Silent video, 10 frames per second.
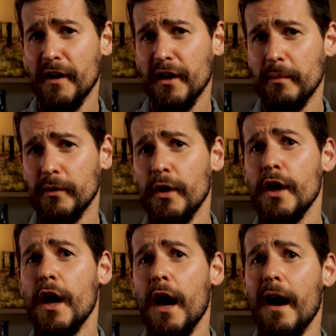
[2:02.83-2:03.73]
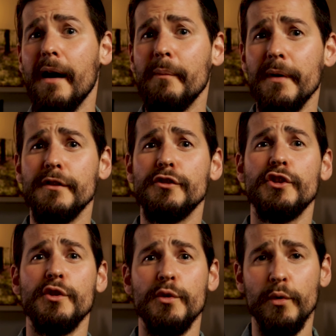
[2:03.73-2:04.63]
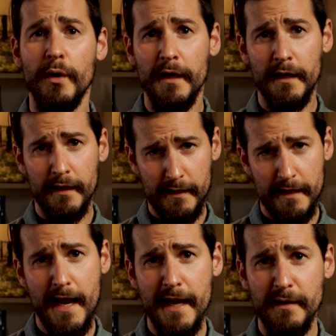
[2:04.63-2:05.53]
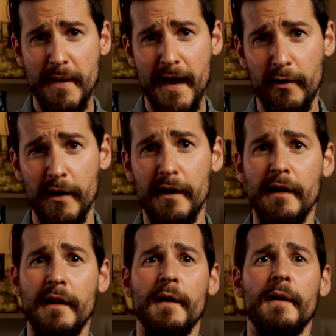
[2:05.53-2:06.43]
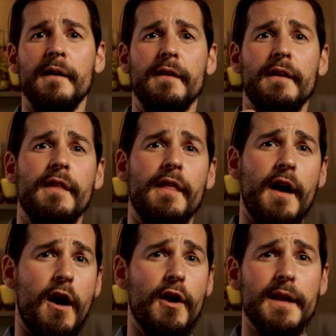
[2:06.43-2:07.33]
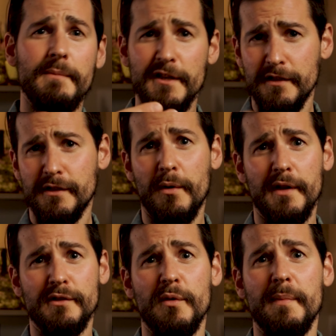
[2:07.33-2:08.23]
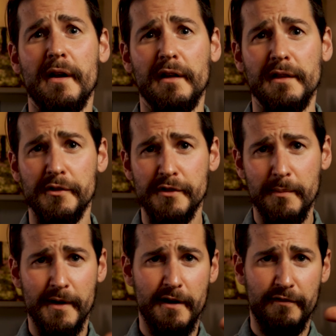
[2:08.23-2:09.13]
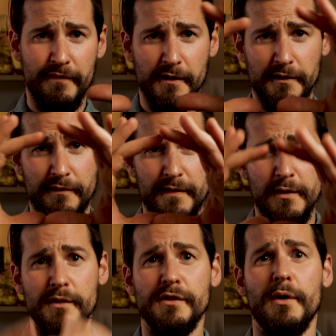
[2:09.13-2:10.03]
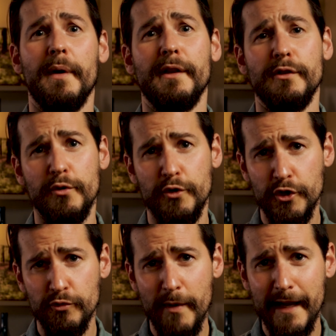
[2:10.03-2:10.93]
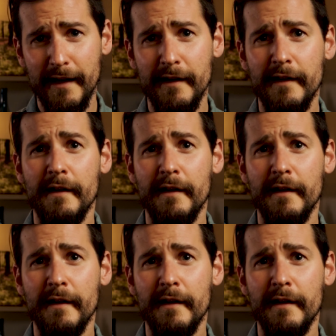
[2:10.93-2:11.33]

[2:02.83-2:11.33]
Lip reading: variable up to 9 power, our image is going to appear closer, but our field of view is going to shrink.